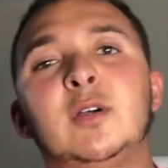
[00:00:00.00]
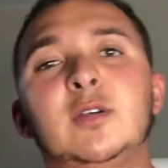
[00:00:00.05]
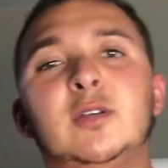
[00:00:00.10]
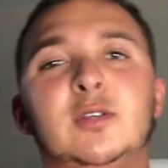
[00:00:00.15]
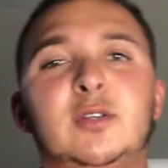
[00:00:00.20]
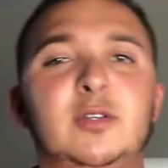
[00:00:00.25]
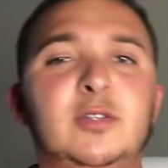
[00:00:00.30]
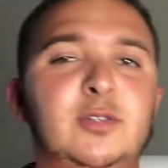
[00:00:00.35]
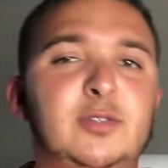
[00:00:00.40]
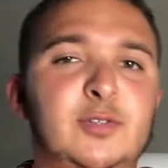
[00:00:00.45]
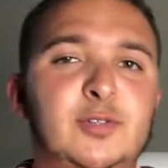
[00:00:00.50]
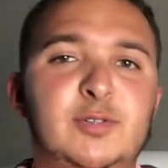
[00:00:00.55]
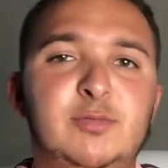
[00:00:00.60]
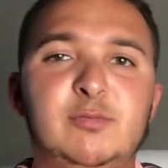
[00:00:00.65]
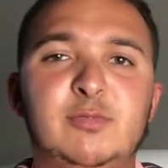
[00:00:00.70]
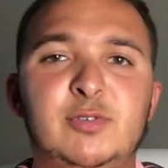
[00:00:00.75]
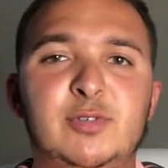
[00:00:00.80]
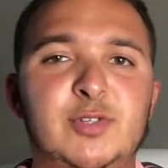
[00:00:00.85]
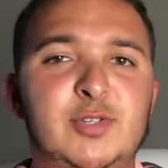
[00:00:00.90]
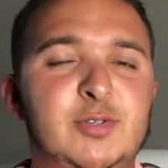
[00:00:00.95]
And
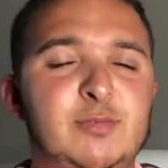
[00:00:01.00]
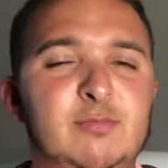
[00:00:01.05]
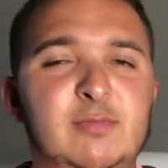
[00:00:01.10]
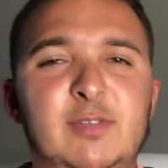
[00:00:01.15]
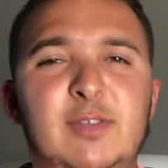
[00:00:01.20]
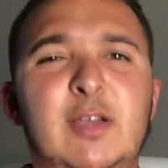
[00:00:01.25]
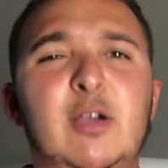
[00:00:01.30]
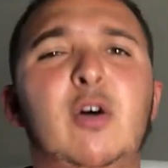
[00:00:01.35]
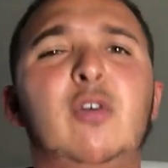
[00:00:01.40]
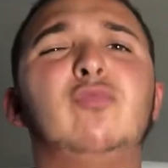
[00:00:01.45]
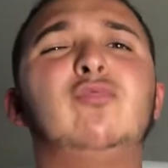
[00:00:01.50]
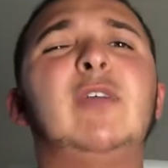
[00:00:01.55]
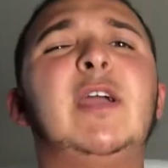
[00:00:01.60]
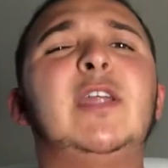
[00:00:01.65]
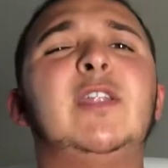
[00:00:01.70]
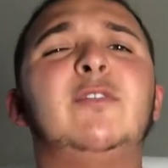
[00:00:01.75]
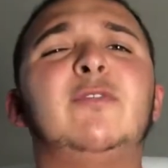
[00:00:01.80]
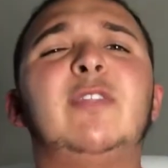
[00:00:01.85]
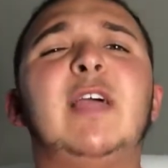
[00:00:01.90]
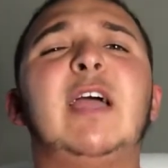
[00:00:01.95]
they got
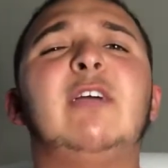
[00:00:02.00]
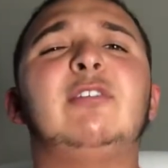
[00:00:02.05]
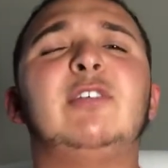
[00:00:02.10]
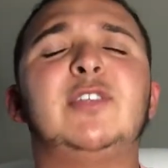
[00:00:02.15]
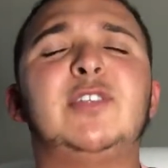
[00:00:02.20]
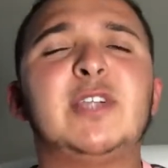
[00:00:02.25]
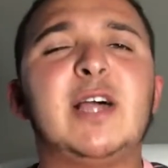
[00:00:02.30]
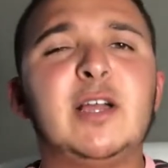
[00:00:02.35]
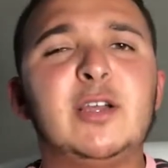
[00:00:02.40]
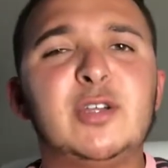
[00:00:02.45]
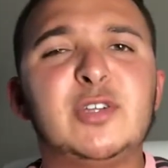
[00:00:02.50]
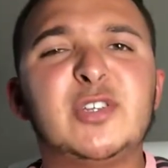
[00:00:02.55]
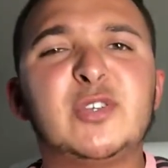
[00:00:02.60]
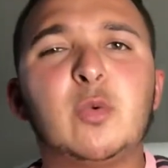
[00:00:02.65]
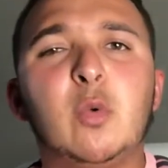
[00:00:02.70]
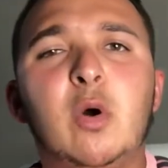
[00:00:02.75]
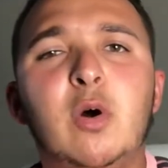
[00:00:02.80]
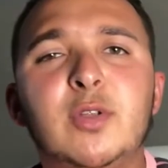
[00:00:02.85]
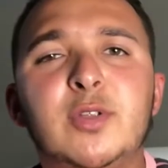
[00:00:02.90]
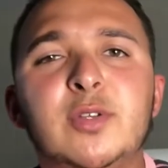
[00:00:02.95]
rid of their entire
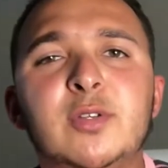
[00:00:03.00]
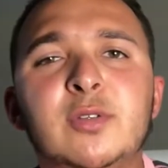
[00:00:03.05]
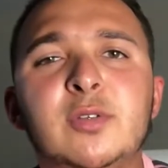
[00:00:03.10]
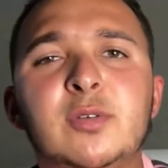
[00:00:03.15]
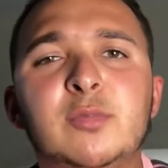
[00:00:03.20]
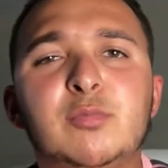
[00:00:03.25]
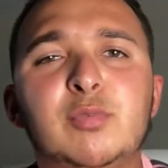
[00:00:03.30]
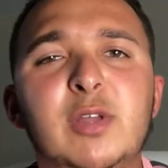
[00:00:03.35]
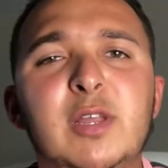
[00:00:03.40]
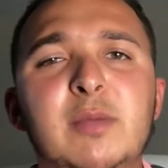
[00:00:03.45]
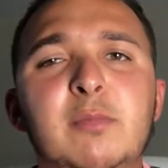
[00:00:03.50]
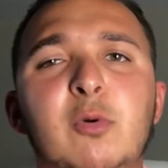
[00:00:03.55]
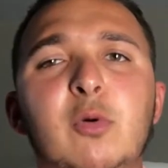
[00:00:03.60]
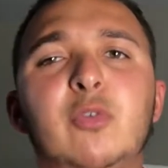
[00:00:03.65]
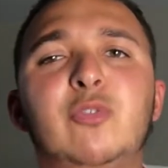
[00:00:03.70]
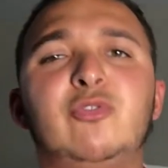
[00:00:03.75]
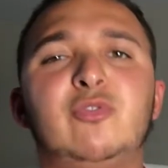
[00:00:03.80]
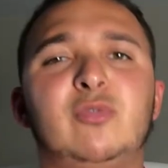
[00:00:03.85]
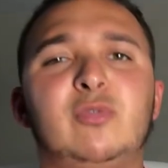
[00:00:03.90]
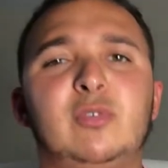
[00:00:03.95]
squad, pretty
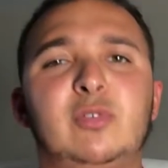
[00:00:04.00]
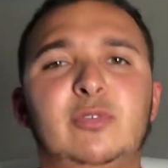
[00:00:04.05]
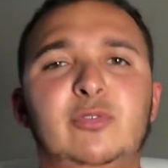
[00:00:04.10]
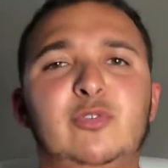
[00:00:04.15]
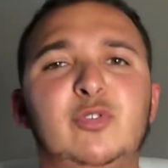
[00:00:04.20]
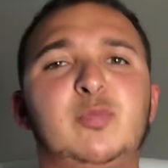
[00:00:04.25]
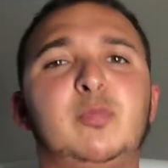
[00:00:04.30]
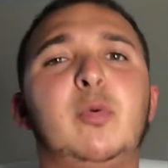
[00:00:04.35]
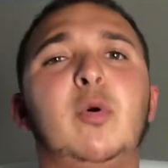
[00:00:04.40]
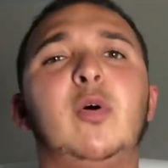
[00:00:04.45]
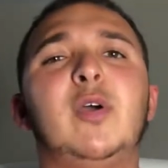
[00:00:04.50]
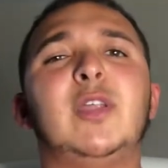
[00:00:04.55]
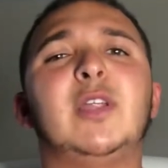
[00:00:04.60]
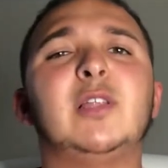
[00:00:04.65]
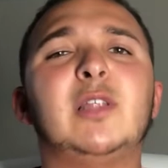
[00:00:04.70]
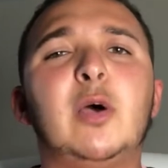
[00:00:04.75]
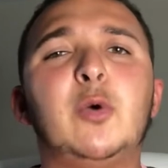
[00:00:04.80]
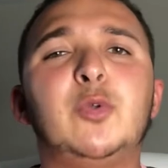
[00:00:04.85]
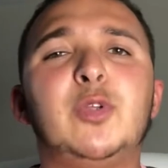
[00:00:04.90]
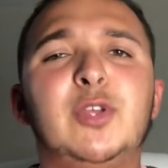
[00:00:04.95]
much, and just brought in a
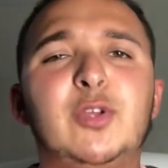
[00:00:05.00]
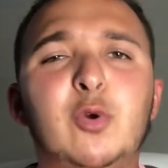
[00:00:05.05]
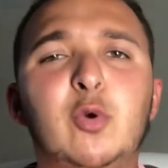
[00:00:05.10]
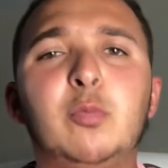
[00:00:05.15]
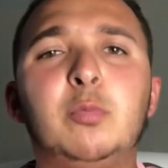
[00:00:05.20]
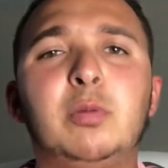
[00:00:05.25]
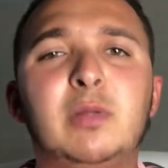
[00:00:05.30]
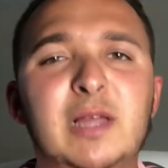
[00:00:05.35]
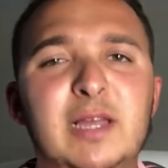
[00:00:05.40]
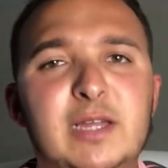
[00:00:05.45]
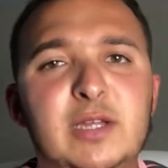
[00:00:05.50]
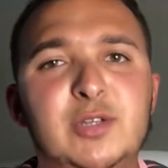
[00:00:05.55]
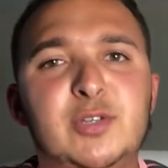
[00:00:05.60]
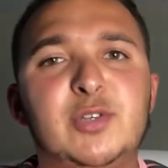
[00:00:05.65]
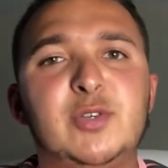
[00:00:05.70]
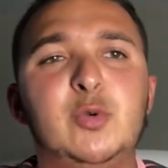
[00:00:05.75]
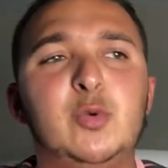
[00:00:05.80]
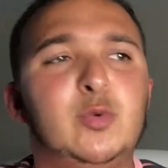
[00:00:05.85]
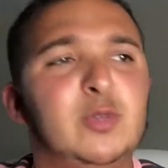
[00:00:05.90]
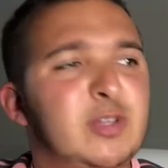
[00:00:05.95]
load of young players
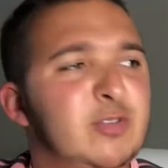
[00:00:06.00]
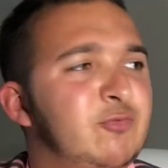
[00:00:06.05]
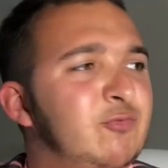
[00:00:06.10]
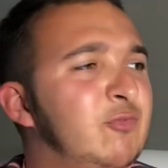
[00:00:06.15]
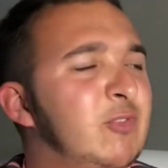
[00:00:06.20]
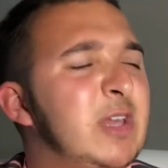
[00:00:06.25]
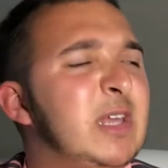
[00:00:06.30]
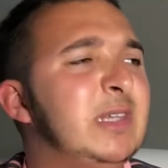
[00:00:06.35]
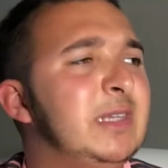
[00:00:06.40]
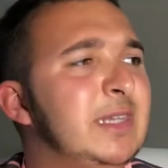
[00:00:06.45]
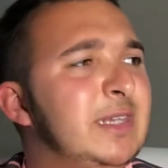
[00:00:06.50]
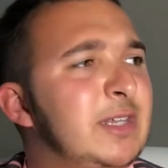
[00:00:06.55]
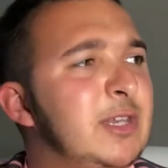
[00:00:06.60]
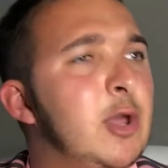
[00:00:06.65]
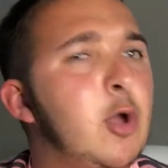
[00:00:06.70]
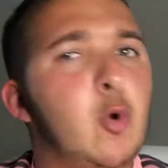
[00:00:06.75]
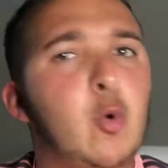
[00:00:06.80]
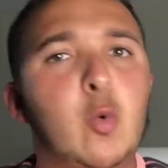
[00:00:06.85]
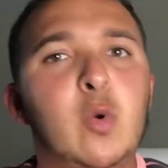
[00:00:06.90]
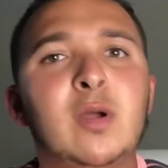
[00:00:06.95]
who didn't really
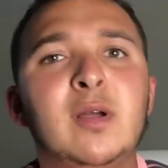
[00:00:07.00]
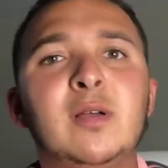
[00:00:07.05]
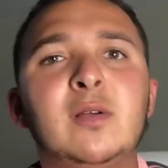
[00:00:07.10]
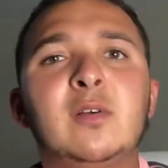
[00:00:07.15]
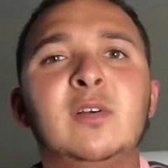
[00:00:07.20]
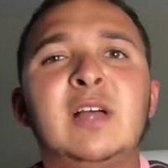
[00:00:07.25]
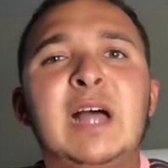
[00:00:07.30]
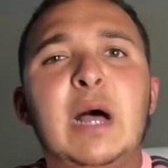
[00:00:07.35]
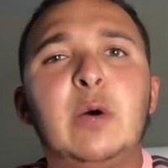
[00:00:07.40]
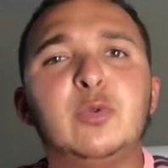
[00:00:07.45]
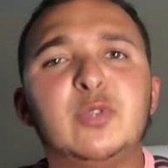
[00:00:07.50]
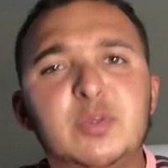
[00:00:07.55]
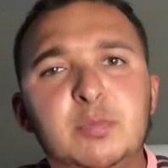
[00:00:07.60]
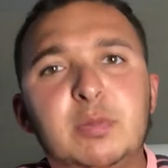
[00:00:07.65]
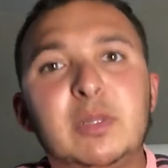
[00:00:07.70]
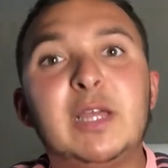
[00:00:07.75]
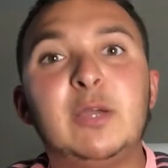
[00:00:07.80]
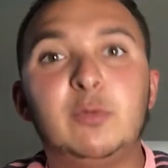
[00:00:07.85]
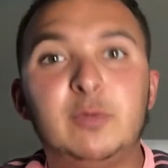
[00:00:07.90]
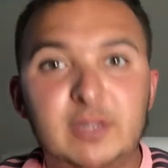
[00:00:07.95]
know how to
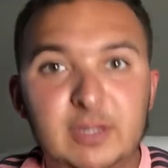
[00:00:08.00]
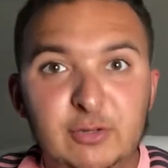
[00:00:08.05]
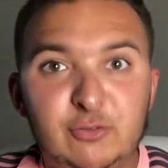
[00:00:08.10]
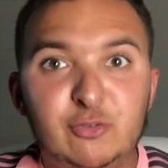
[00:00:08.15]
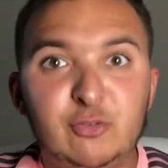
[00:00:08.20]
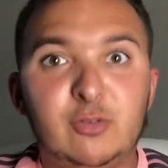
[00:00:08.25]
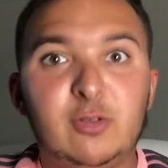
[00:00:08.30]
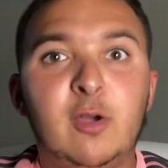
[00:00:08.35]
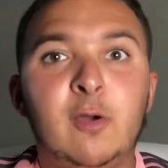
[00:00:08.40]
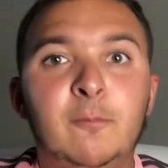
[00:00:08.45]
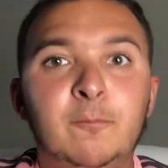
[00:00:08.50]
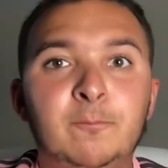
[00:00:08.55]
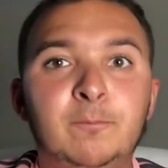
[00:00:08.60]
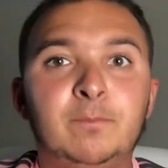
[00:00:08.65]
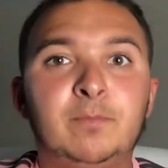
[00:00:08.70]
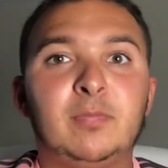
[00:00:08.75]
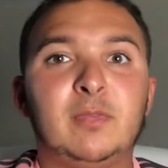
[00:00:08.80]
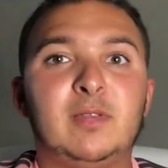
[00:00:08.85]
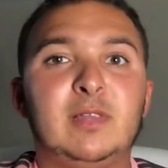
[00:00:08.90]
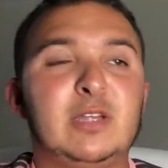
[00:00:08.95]
play with each other.
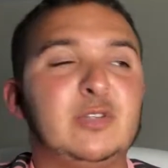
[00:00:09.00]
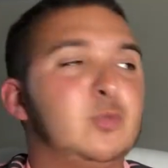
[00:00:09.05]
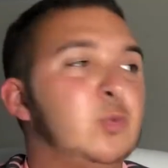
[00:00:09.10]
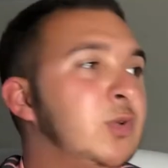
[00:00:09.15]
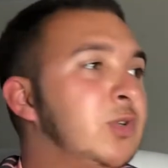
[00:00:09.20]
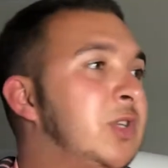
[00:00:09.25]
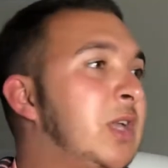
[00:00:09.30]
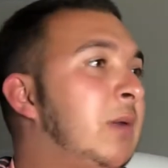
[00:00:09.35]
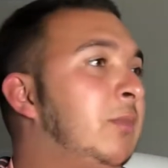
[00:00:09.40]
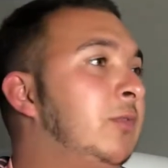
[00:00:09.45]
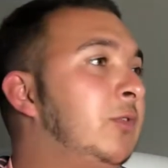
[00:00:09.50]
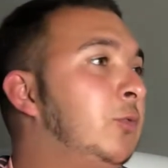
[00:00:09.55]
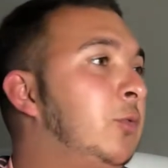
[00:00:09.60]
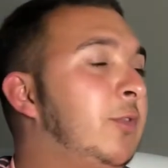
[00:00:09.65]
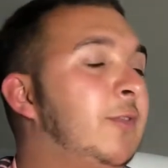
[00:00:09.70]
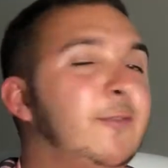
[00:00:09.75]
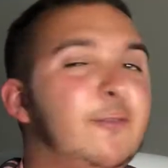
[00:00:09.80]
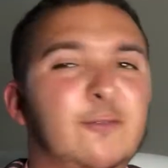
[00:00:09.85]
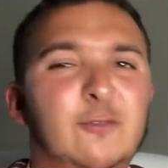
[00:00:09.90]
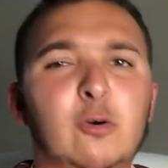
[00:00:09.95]
That's what's happened with
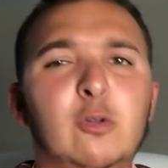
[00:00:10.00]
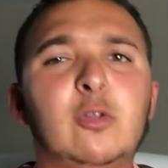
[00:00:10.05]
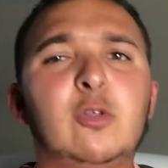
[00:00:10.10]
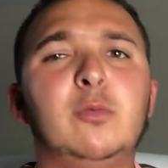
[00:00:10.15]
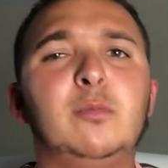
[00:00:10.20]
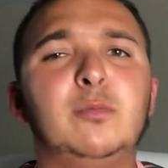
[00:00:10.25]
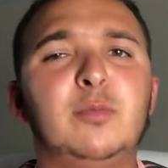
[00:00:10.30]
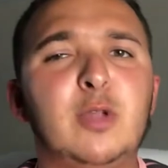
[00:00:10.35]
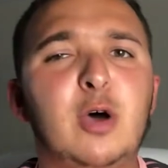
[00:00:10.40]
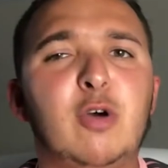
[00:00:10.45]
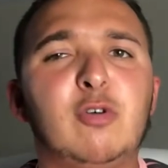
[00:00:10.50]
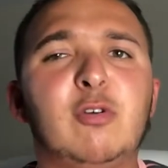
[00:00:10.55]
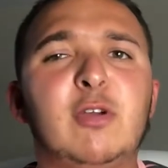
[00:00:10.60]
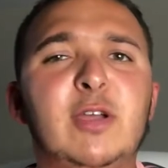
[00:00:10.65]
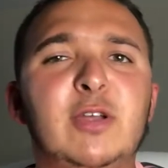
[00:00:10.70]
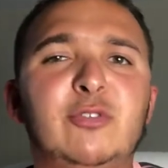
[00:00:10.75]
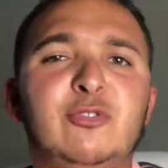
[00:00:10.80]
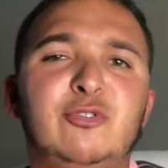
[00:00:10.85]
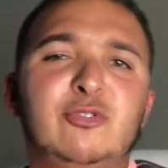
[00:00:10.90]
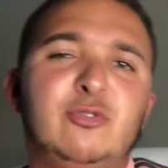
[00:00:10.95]
Fulham,
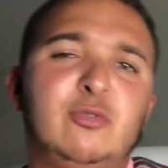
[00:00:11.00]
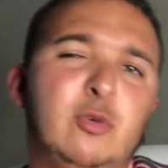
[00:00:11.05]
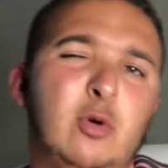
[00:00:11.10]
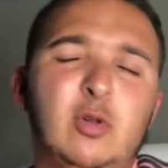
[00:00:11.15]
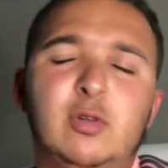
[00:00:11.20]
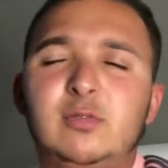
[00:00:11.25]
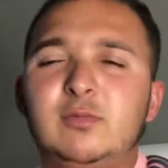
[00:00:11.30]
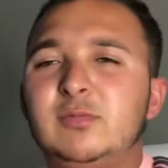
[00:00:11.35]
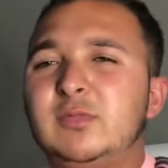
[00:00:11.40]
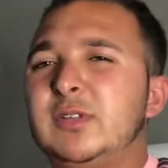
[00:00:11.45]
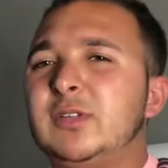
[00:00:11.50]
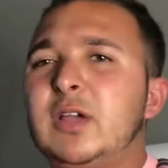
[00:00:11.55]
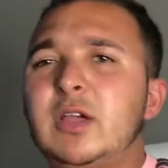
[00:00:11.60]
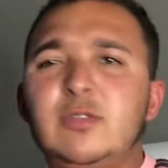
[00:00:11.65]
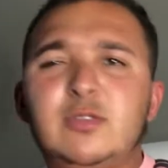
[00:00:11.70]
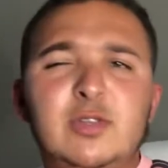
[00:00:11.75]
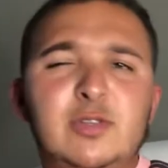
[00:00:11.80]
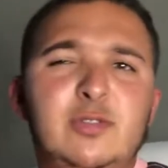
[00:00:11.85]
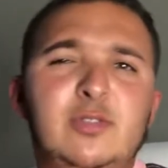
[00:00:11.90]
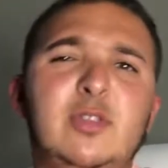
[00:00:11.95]
Norwich,
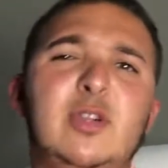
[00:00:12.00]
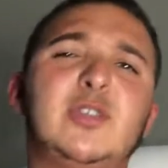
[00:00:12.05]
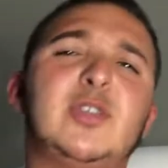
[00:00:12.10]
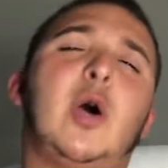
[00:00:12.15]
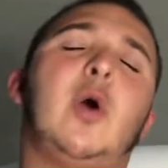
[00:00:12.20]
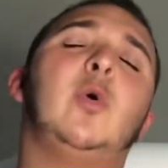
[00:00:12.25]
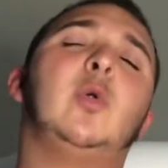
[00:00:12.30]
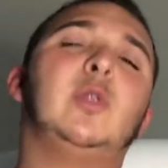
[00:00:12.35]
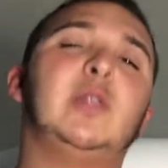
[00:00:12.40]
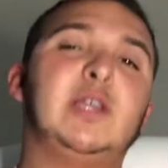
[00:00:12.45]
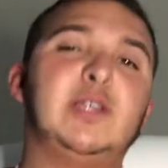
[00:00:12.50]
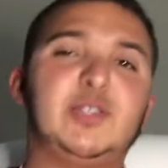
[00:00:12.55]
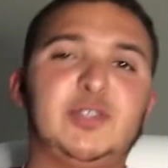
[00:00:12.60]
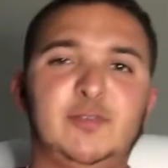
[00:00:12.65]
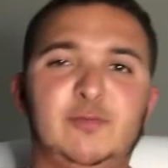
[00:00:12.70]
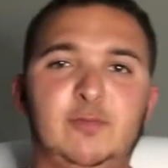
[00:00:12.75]
there's a whole list of